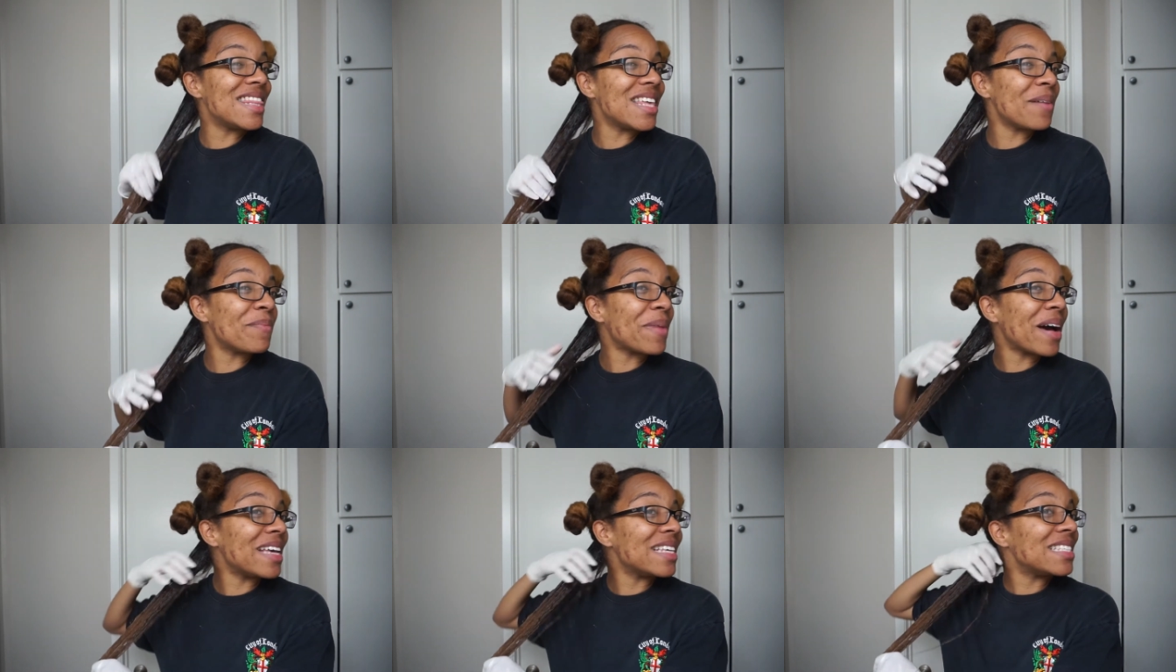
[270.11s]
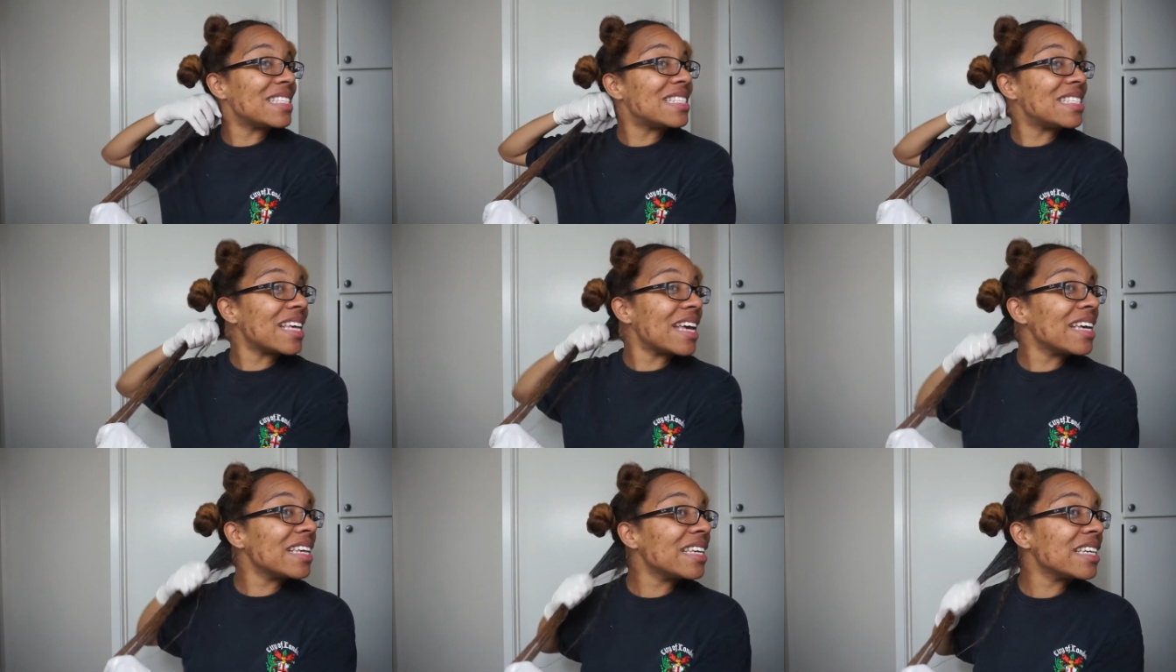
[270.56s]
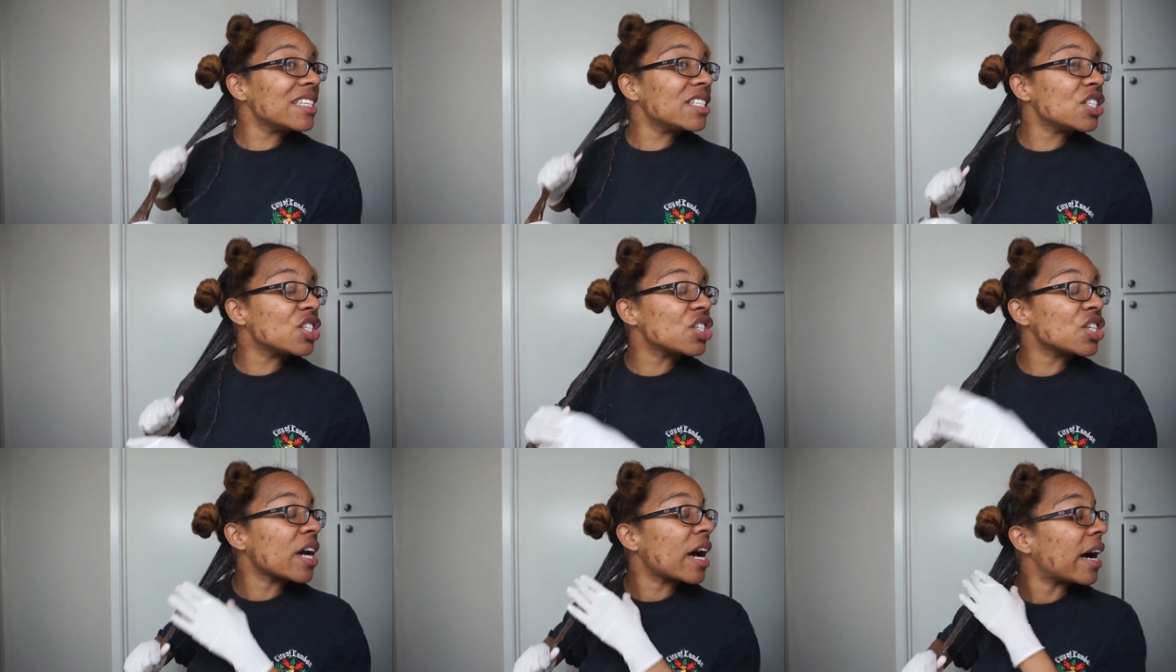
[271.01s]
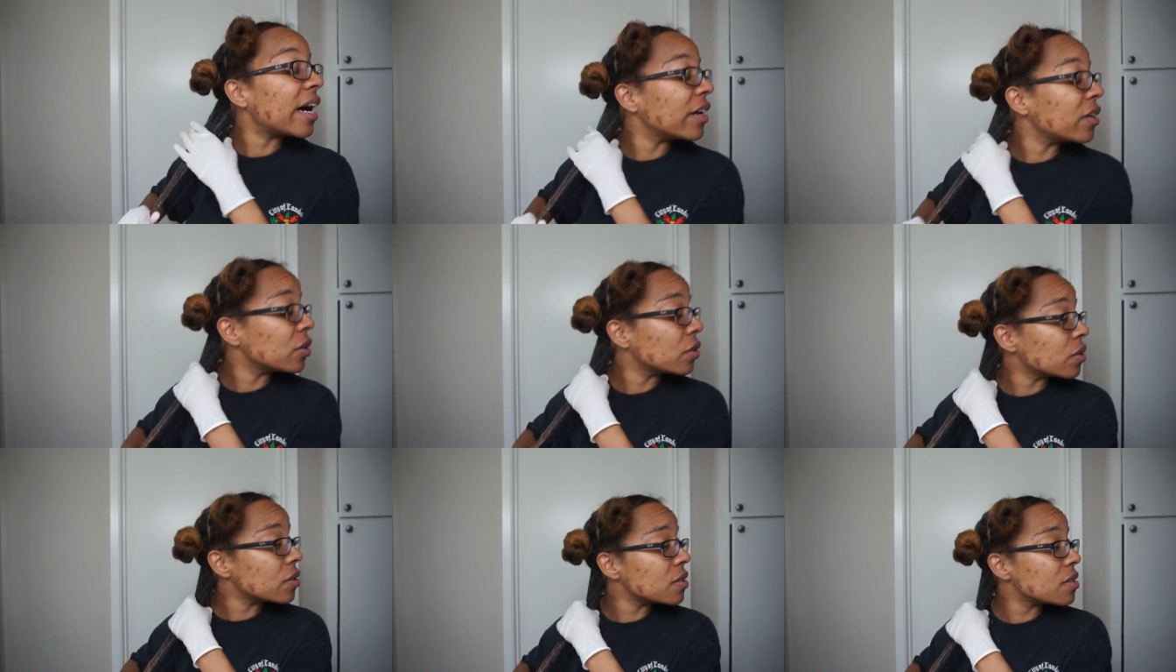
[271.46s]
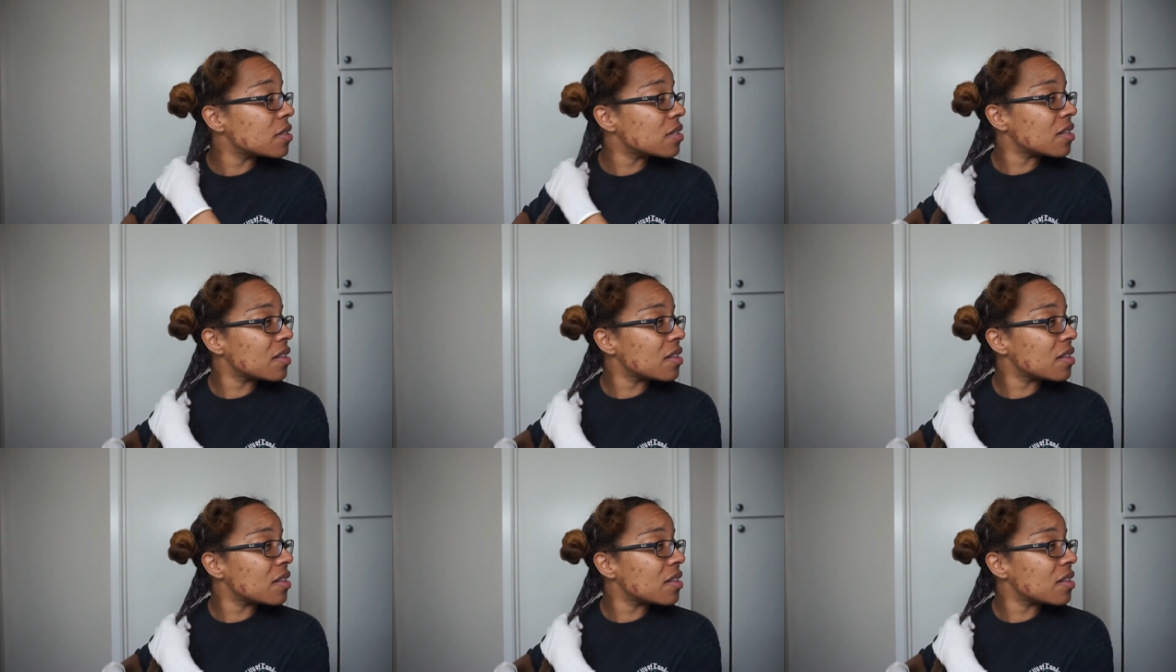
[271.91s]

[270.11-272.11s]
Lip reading: my second child,